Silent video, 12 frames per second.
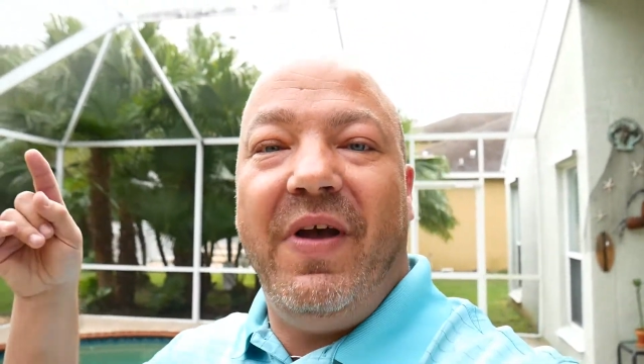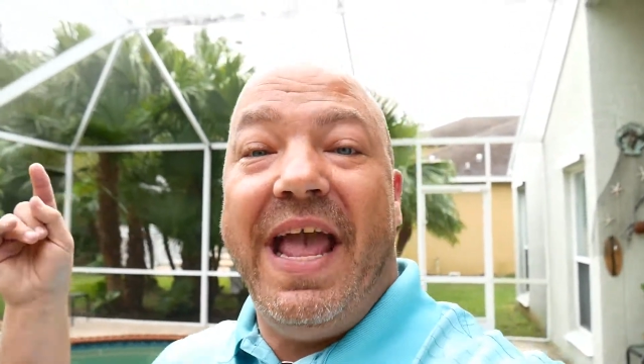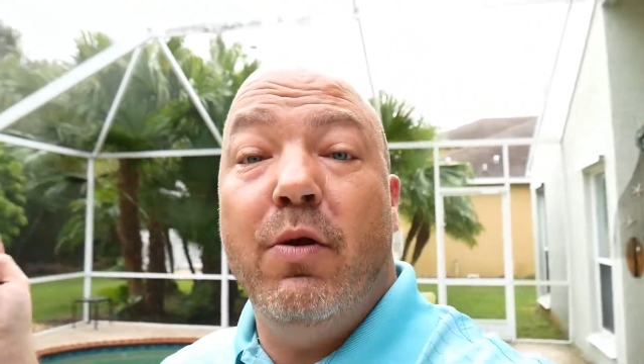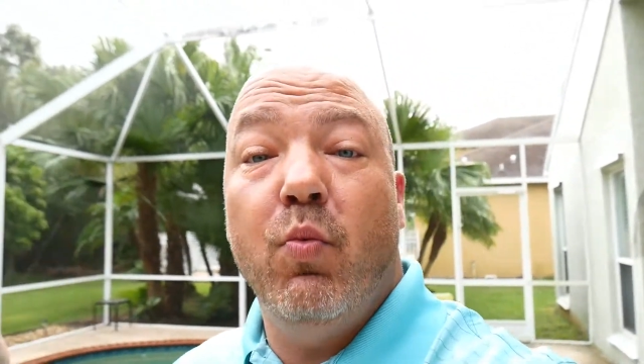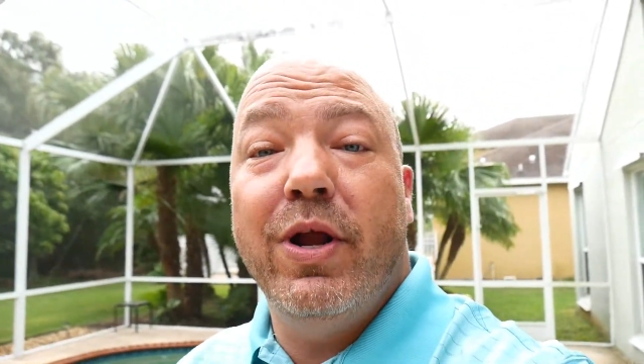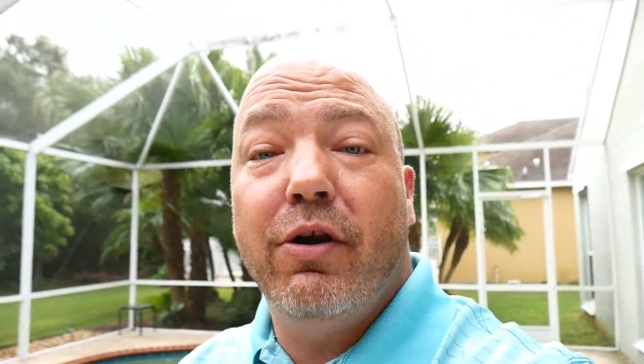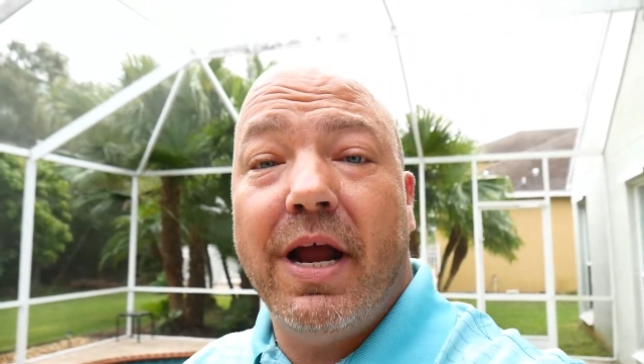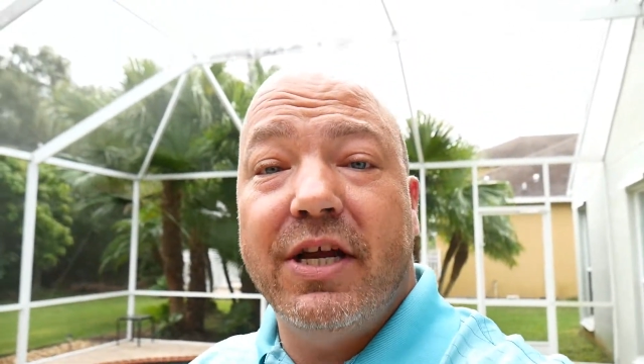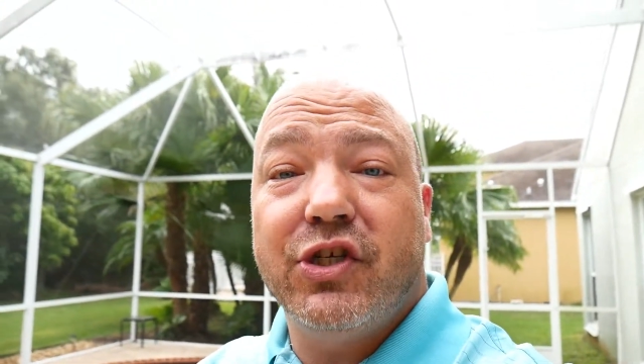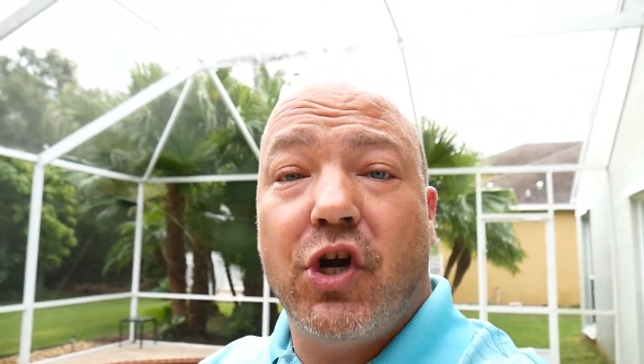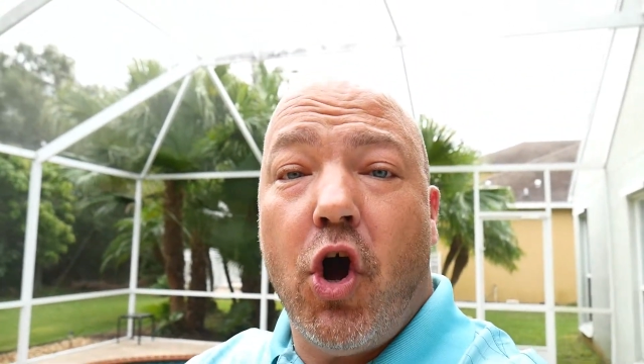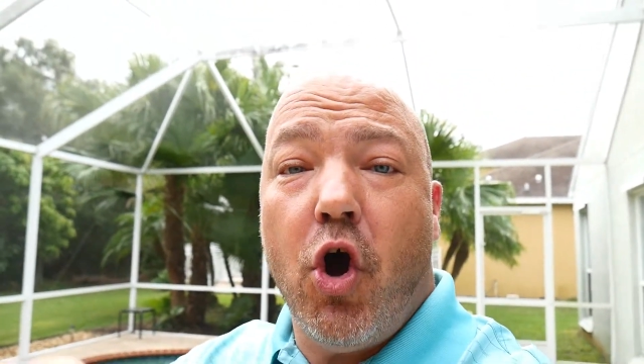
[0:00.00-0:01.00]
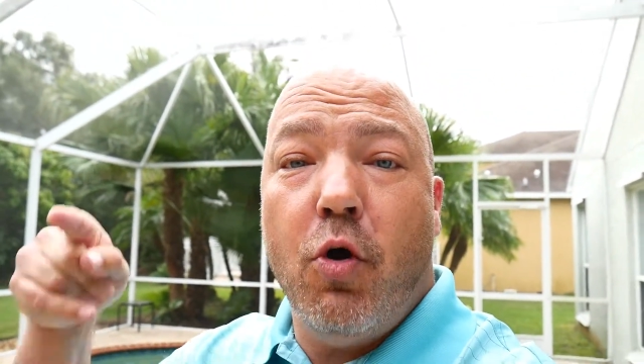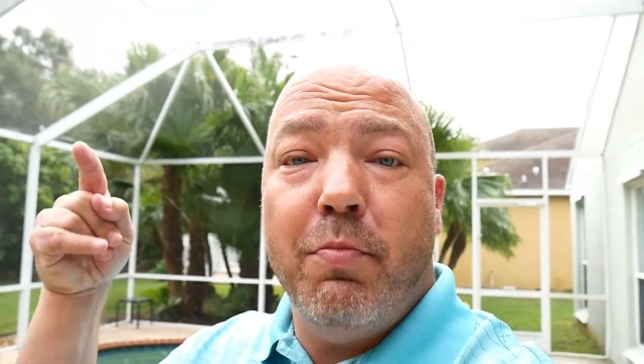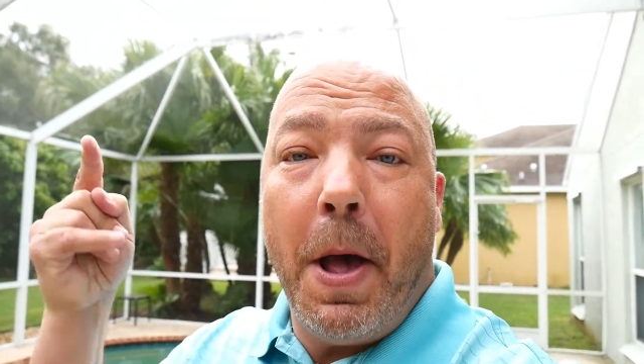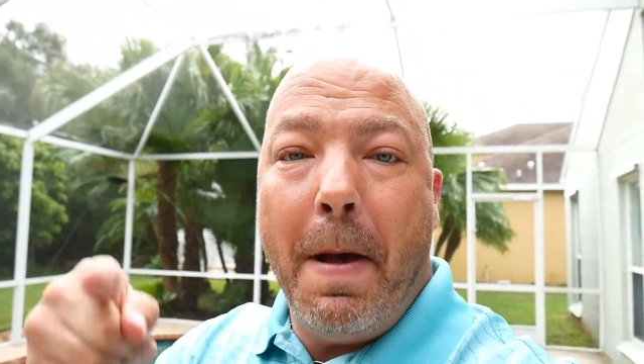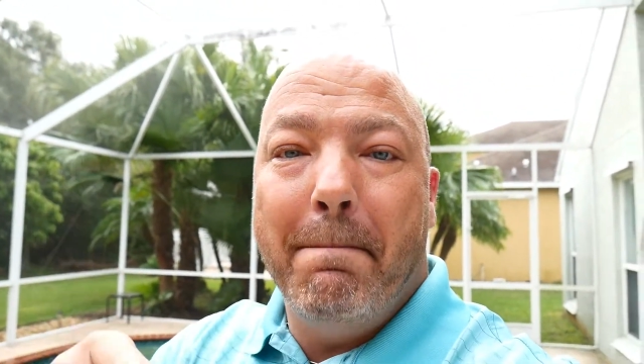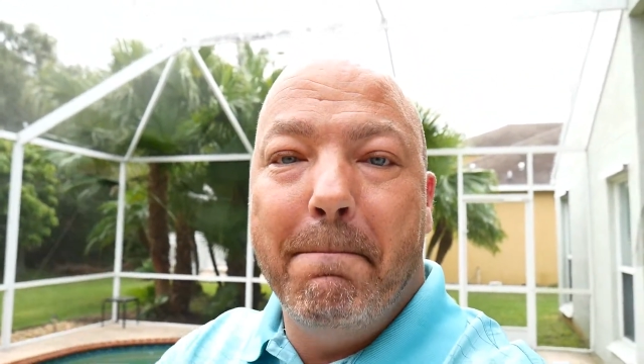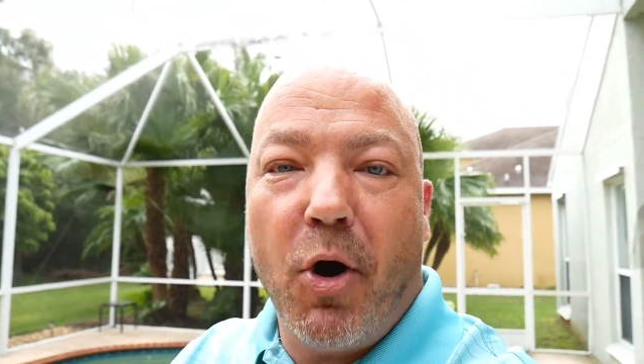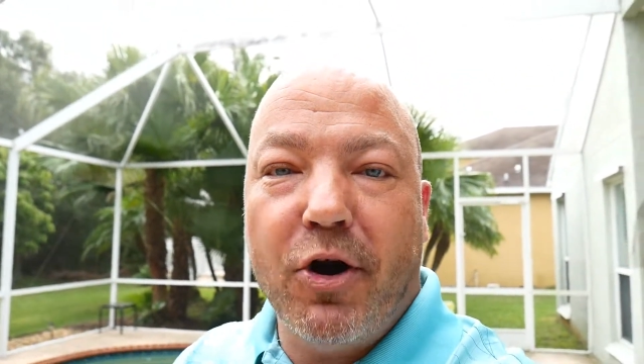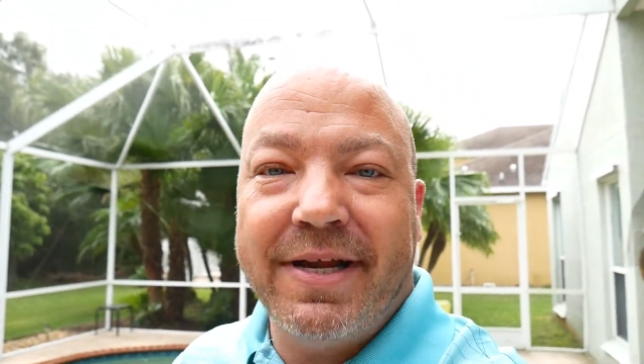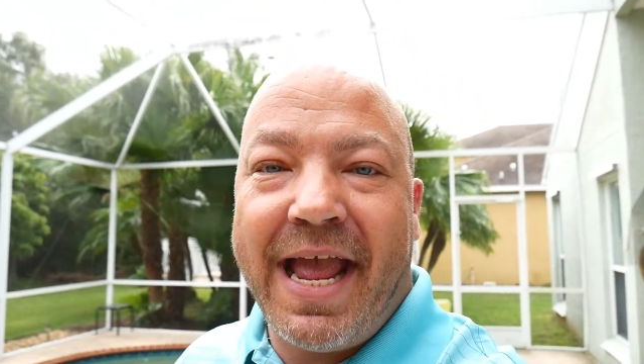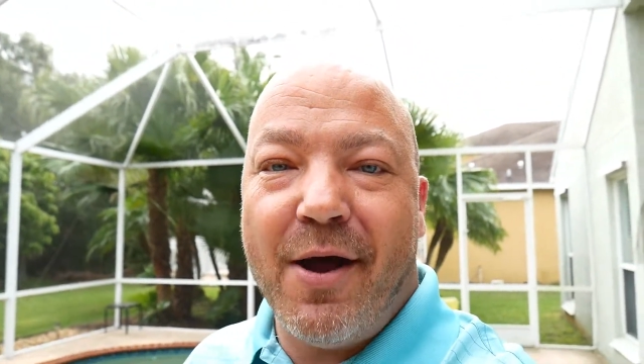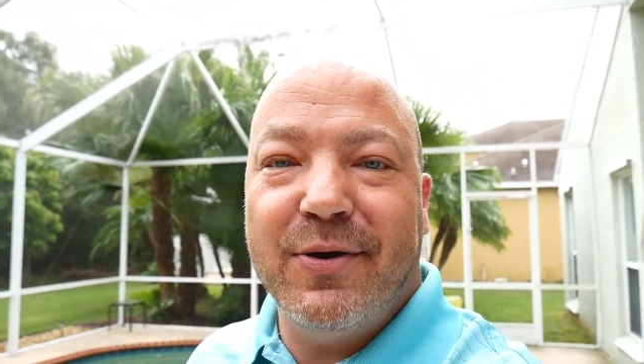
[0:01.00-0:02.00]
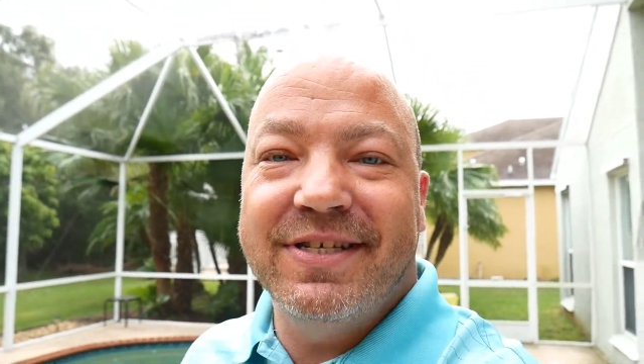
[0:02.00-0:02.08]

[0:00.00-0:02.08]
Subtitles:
and winterize your home Martin County